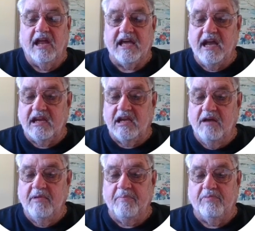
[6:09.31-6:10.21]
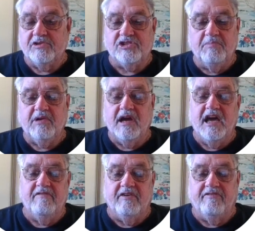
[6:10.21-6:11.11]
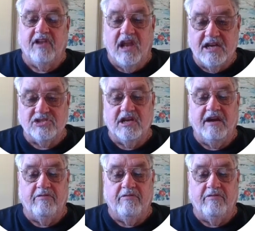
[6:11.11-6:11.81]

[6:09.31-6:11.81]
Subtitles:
I got to come up with some kind of a velocity